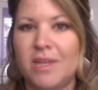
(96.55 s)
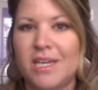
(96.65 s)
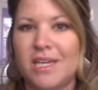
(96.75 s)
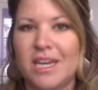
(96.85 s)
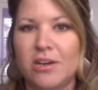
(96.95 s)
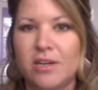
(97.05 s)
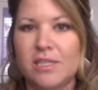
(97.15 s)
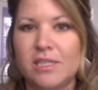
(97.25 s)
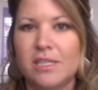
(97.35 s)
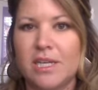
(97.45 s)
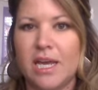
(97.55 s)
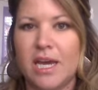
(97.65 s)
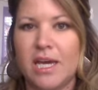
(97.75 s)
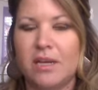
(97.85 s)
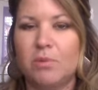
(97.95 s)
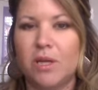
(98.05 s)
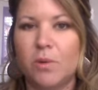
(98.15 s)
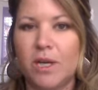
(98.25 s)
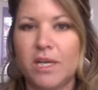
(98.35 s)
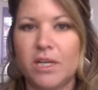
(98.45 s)
that Karis had had blood
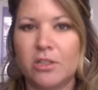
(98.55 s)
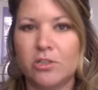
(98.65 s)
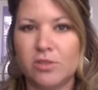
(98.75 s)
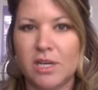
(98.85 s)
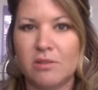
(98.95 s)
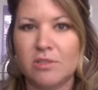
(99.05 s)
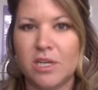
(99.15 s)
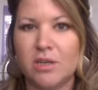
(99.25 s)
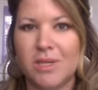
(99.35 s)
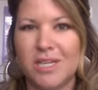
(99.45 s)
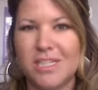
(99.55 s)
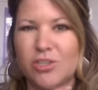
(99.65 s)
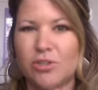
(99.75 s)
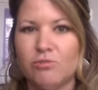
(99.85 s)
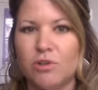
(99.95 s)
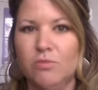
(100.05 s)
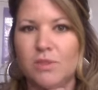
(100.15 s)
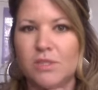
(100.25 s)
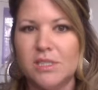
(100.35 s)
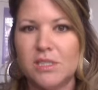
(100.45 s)
work and an ultrasound done because her throat
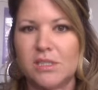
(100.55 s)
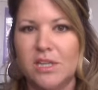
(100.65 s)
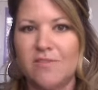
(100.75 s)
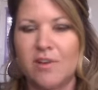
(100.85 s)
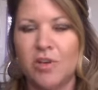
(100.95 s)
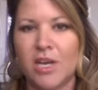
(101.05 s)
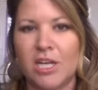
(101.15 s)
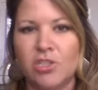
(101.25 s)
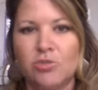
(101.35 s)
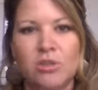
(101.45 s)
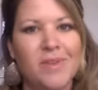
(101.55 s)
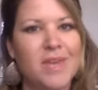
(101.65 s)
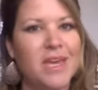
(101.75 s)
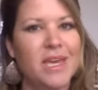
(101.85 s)
was, they'd found a nodule.